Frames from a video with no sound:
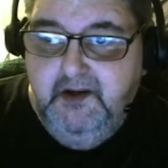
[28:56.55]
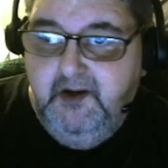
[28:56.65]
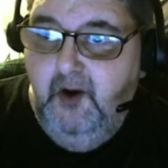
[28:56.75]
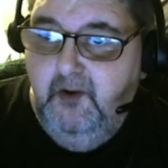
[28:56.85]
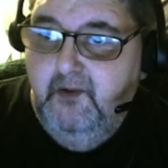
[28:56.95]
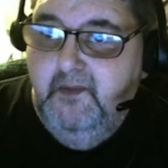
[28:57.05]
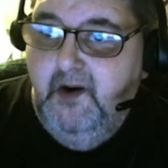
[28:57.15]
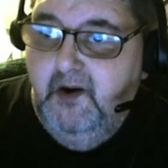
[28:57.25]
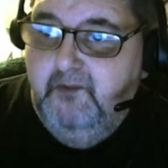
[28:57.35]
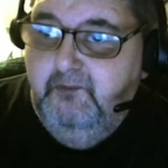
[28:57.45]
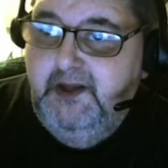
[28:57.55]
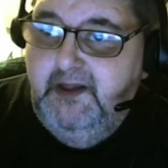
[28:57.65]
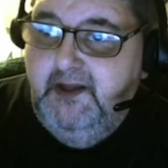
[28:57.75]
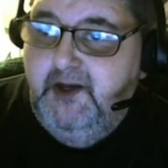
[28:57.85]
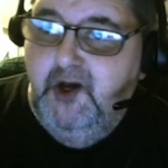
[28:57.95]
coat them
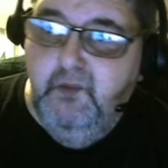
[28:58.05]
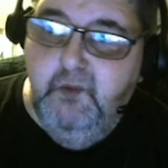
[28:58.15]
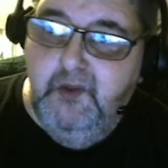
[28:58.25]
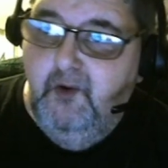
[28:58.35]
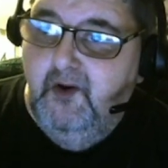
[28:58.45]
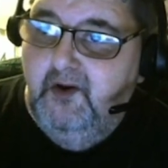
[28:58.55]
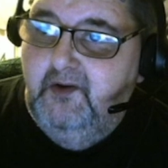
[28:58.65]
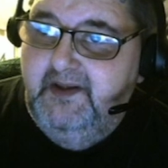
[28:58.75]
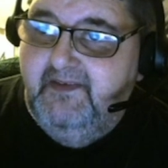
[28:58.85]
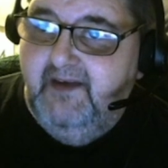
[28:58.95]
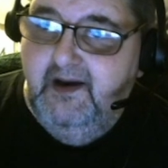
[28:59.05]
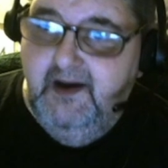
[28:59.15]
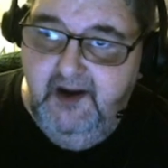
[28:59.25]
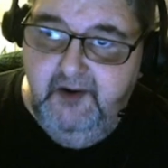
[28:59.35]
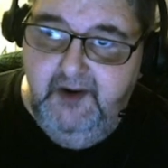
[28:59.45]
really good with oil inside
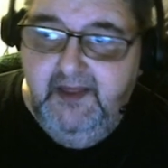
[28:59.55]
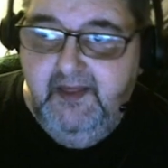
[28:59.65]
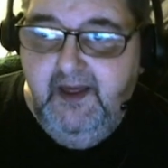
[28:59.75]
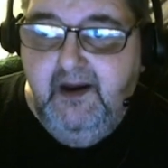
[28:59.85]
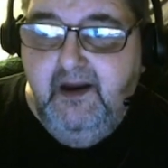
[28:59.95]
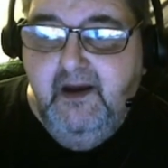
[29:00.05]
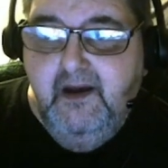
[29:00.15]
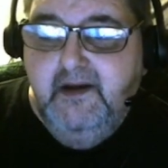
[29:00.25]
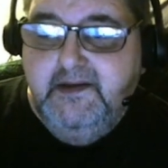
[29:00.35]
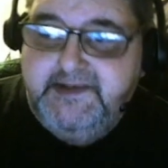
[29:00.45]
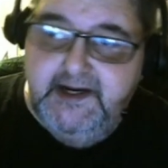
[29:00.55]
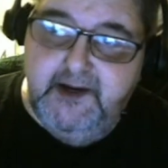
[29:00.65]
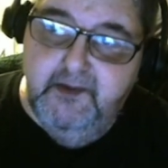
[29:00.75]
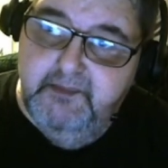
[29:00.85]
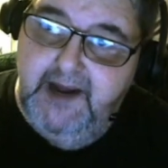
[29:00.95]
and out, and then
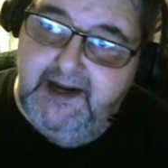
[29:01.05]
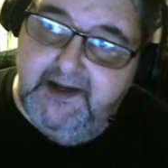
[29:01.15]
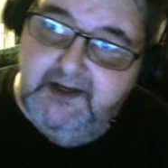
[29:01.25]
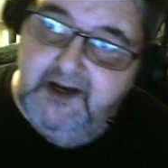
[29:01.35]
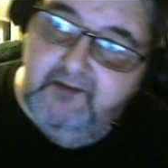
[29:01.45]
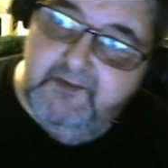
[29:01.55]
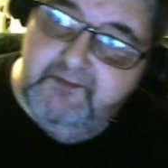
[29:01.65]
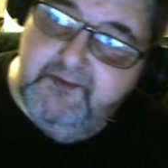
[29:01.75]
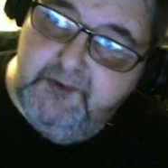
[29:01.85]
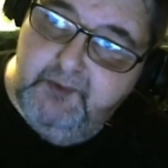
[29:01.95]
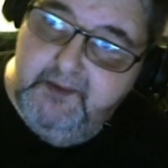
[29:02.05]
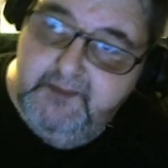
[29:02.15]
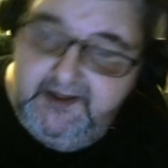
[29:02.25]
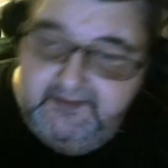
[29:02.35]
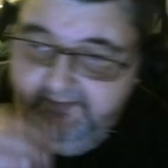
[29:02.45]
stick them back in the oven for 20
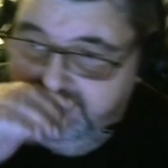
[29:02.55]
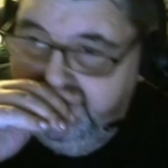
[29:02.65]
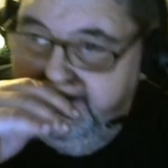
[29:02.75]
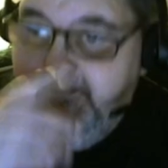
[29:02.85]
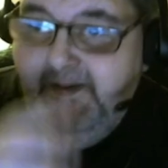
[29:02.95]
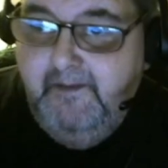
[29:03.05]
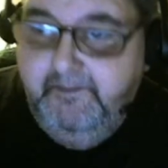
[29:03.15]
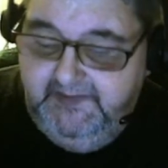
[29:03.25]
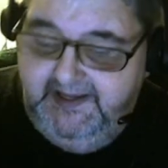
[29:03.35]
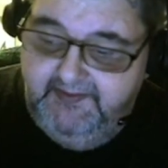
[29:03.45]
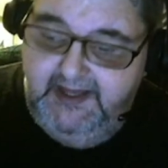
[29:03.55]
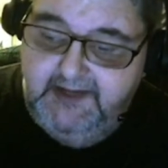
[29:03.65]
minutes, okay? Get that